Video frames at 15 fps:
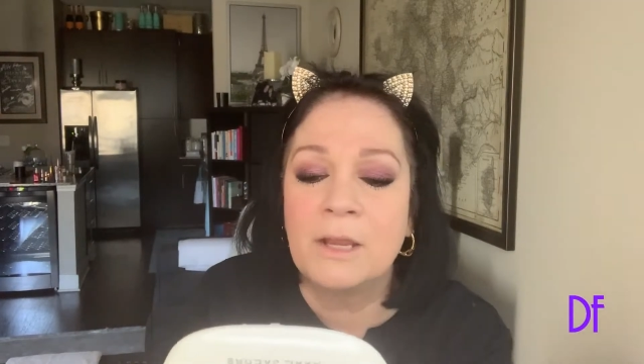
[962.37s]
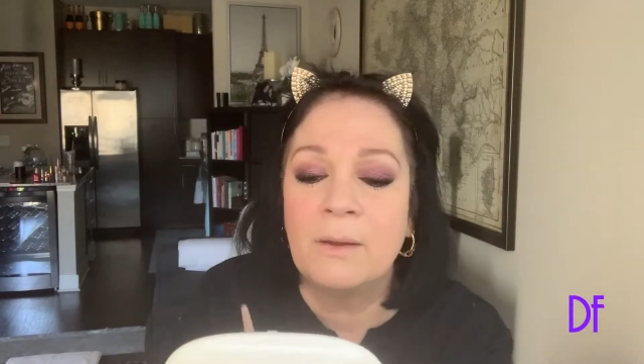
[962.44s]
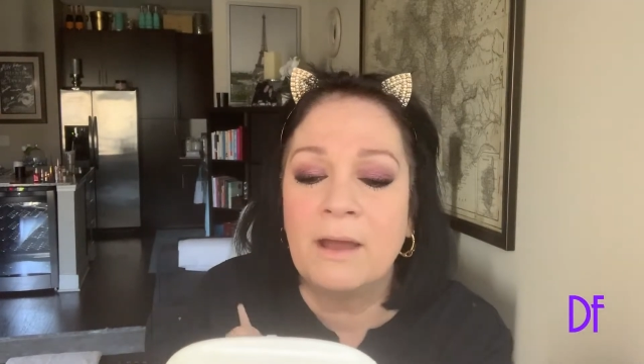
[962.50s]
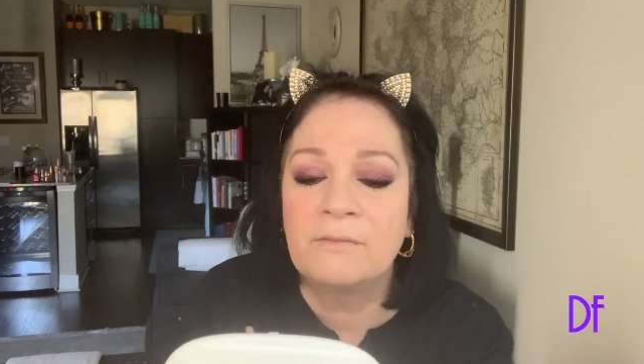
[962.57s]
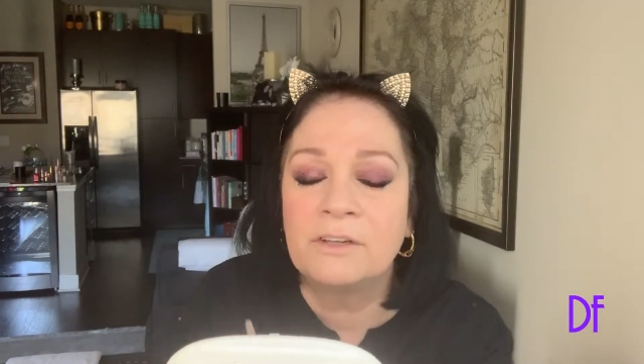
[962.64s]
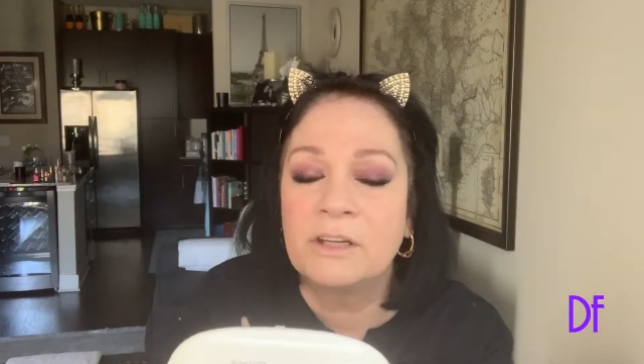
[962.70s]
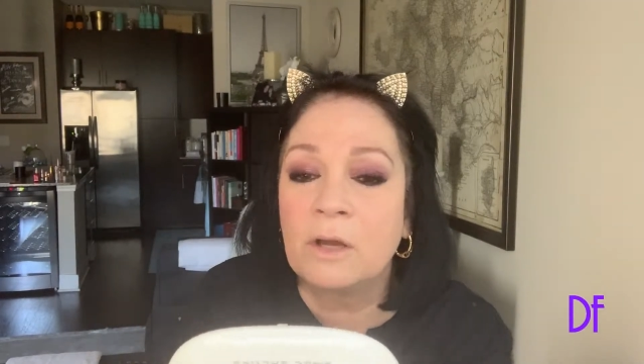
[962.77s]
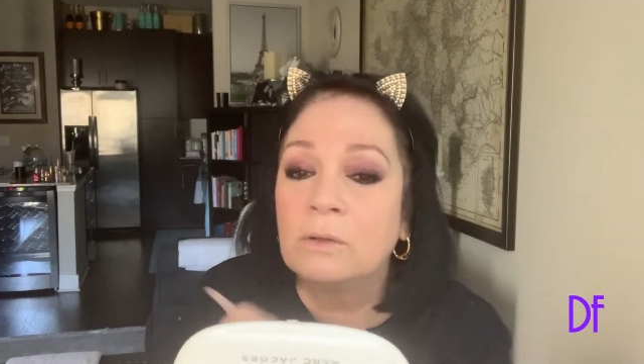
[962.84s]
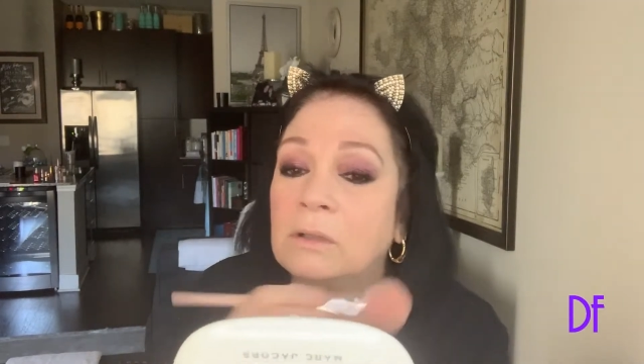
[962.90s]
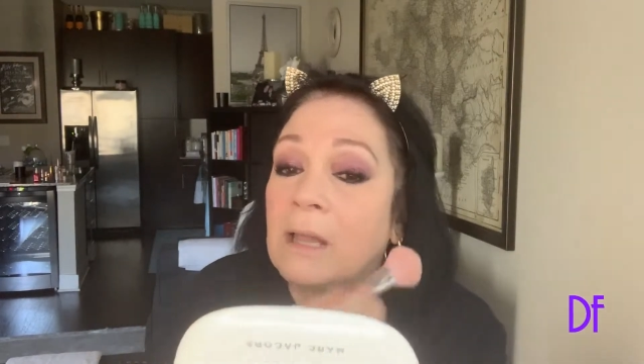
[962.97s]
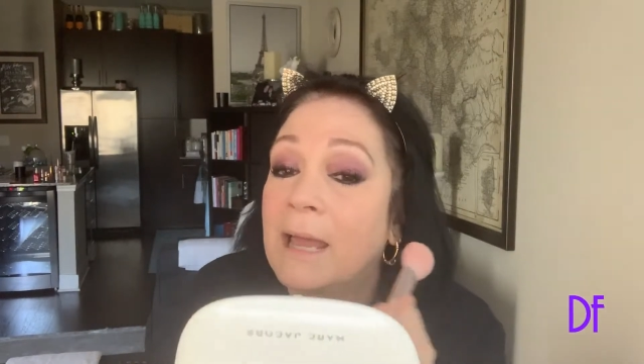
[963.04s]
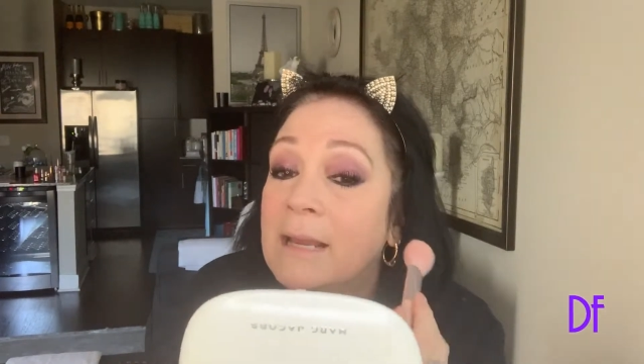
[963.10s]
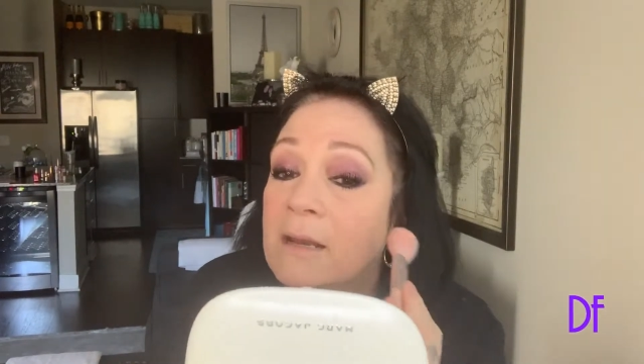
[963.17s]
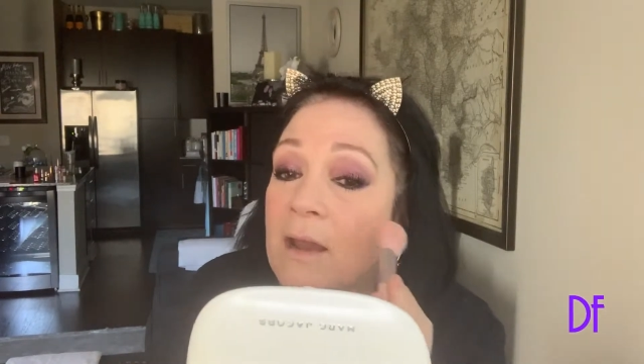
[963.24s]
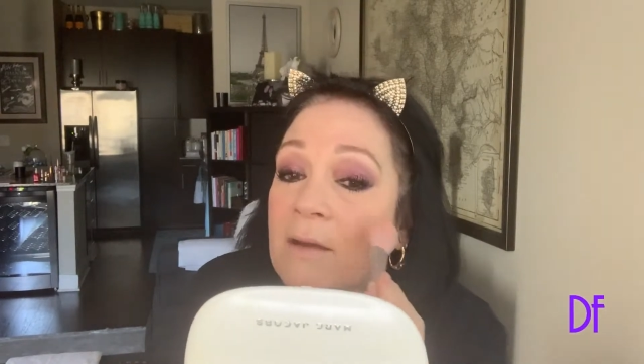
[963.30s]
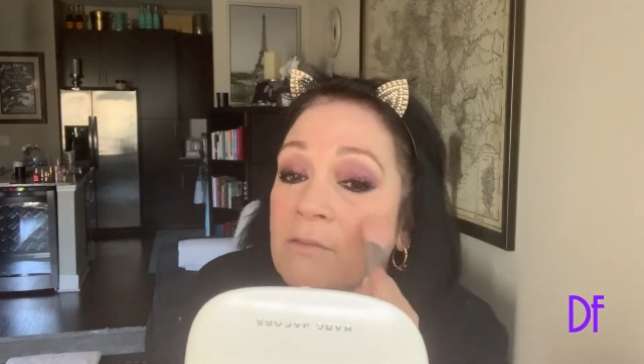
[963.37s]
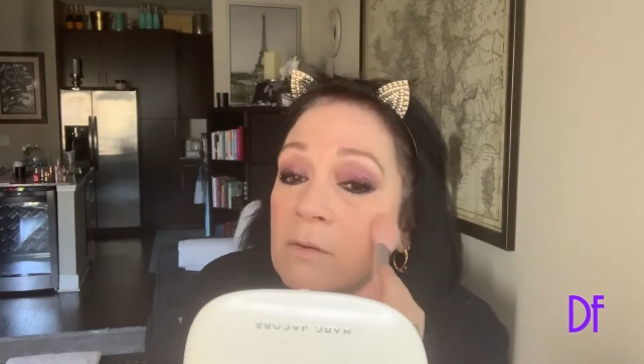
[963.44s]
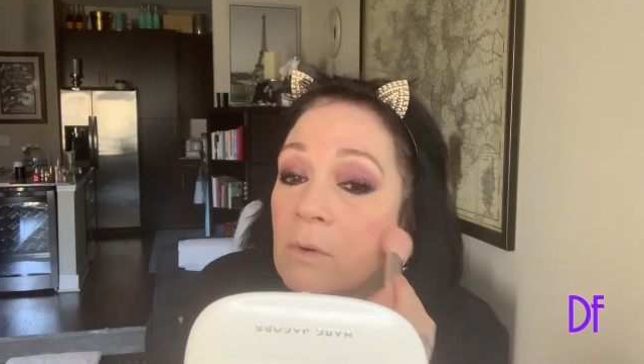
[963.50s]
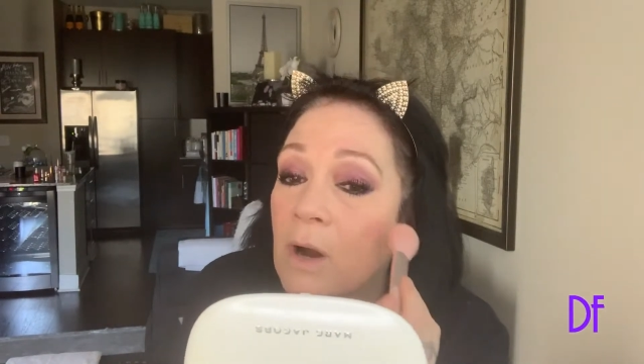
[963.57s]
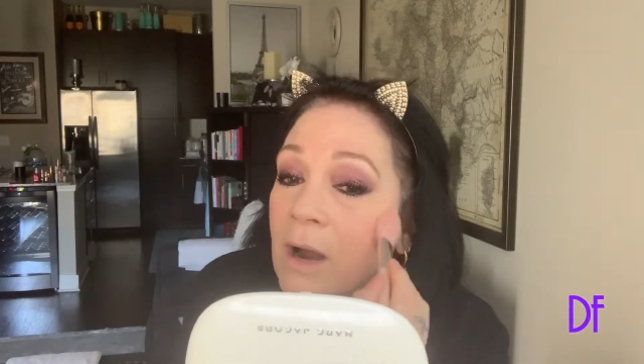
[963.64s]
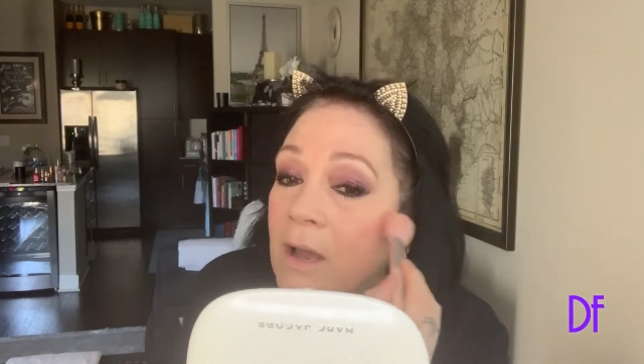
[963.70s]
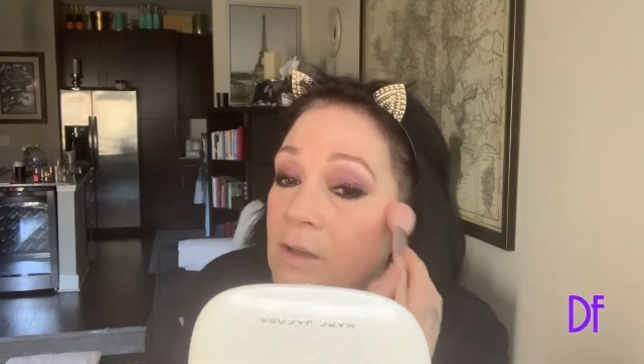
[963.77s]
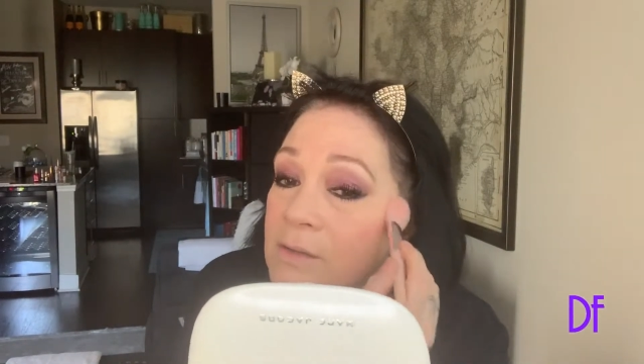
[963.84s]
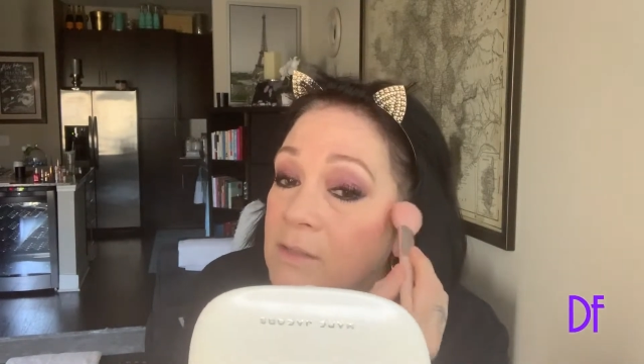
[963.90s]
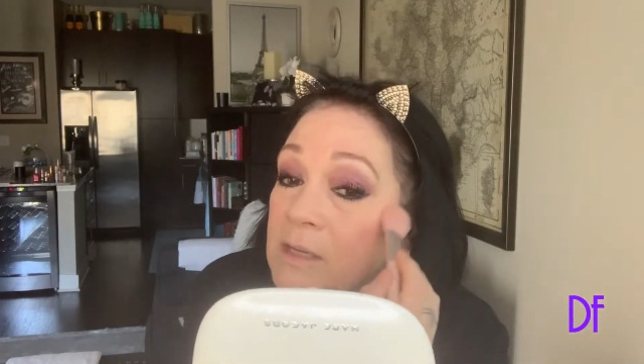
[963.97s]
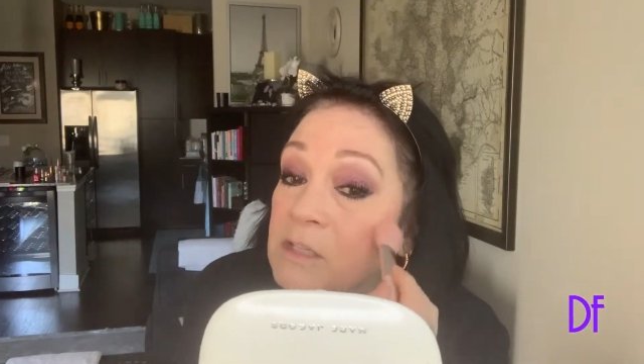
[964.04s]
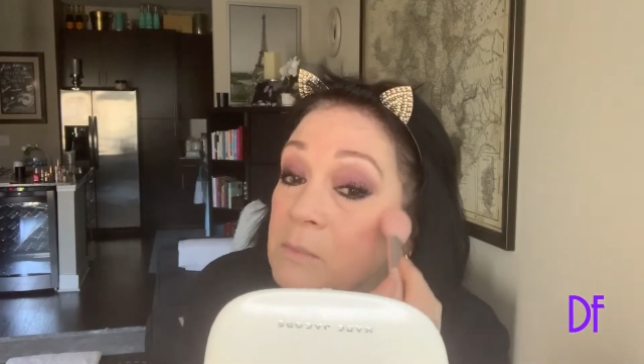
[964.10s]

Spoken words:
you have to go light everywhere else,